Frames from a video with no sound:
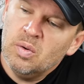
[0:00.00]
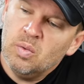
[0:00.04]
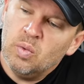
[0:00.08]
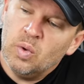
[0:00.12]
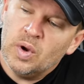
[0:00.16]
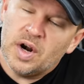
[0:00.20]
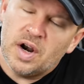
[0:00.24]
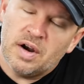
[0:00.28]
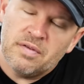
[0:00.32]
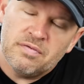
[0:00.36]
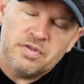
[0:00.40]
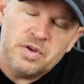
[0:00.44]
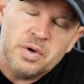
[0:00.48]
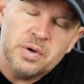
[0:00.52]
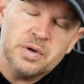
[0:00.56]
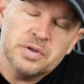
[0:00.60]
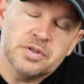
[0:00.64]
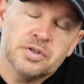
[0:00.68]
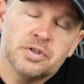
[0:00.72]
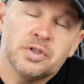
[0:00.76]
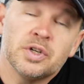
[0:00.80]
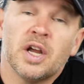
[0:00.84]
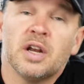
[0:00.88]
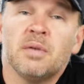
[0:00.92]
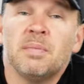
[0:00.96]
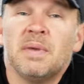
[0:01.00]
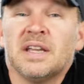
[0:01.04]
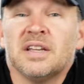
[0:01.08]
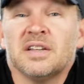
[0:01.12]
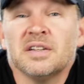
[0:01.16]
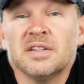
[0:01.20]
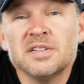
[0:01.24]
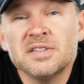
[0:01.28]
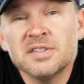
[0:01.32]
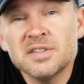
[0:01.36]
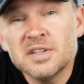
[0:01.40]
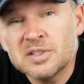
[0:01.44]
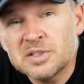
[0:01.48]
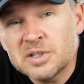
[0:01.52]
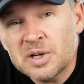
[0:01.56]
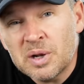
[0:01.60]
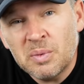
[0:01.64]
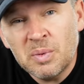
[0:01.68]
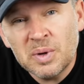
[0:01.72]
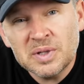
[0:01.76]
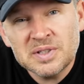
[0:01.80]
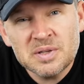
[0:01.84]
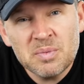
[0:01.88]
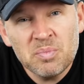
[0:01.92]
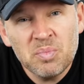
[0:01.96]
when our viewers are trying to make a decision
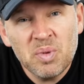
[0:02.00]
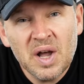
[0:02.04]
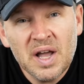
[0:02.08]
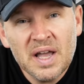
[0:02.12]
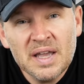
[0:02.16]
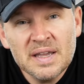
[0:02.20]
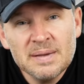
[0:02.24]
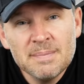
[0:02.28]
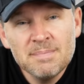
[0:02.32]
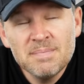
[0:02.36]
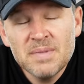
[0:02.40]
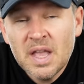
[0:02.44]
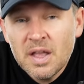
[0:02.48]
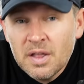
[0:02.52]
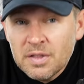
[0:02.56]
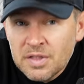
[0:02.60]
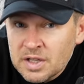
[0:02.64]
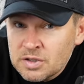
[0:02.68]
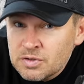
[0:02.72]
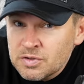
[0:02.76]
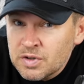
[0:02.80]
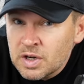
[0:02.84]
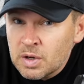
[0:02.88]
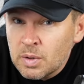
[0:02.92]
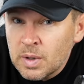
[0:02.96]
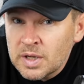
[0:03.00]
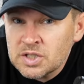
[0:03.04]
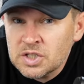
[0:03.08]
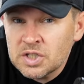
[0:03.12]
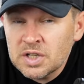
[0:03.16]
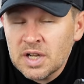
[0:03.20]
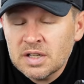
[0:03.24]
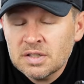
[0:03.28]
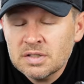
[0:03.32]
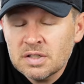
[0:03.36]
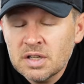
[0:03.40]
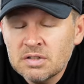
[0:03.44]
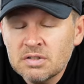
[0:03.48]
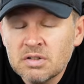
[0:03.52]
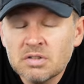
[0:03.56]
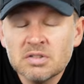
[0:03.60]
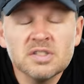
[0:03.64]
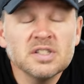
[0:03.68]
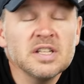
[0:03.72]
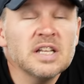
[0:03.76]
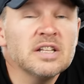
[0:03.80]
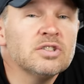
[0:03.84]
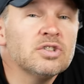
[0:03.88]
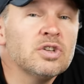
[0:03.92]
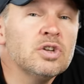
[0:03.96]
on what to buy. Thanks for your question, Alessandro.
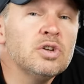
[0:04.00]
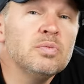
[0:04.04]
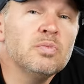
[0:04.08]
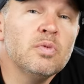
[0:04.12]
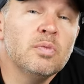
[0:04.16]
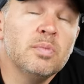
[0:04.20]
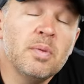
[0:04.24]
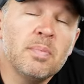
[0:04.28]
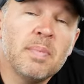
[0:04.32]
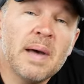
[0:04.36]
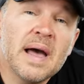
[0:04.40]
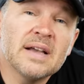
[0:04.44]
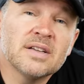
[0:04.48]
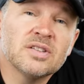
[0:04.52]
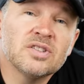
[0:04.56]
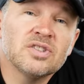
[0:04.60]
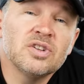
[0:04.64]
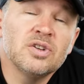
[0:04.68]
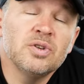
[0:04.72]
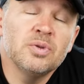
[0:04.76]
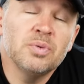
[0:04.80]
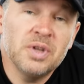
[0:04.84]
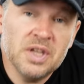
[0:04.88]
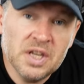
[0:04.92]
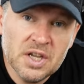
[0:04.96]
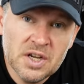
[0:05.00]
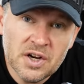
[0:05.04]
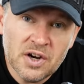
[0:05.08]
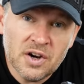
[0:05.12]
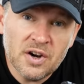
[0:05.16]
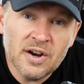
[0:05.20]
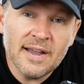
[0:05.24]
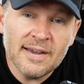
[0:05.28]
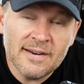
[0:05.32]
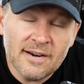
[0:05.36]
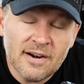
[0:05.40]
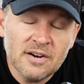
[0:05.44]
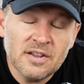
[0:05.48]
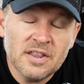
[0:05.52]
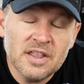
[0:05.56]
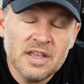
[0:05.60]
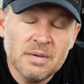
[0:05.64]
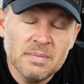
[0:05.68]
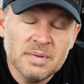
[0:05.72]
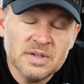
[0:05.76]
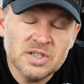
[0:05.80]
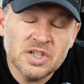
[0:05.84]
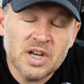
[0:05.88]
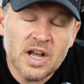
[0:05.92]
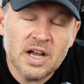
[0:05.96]
Stay tuned. We'll be back soon here at
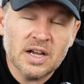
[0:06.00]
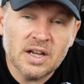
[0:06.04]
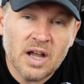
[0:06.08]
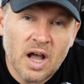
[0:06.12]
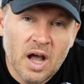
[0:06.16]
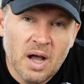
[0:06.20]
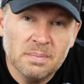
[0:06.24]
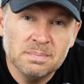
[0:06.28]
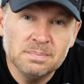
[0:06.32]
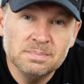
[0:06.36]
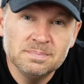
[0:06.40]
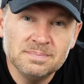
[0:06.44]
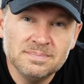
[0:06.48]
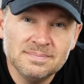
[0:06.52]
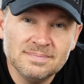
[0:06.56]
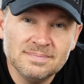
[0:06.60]
artoftheimage.com.